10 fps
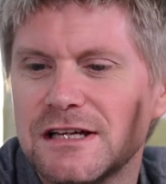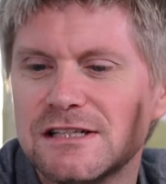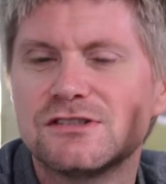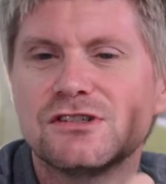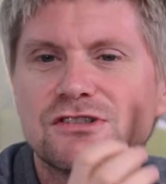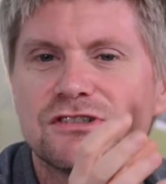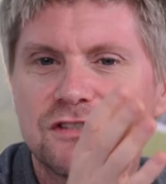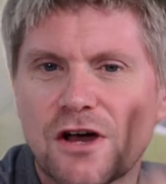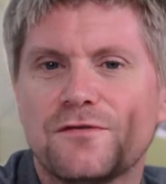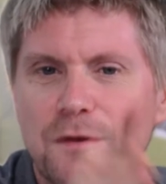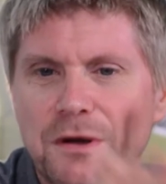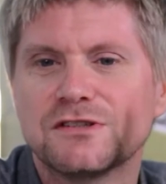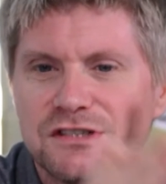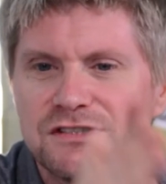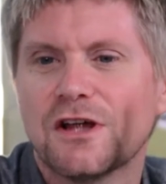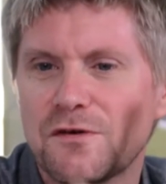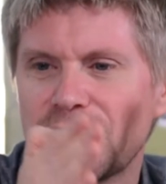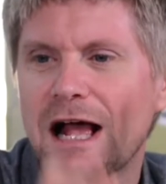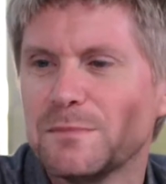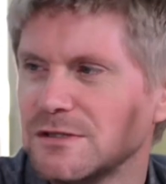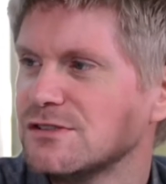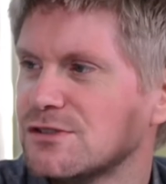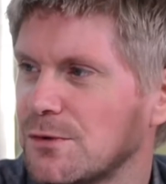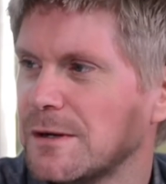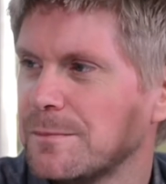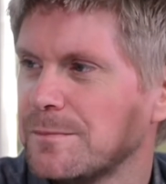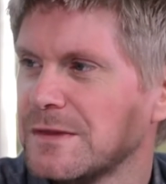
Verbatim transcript: It's just stuff. A bunch of stuff happens to him.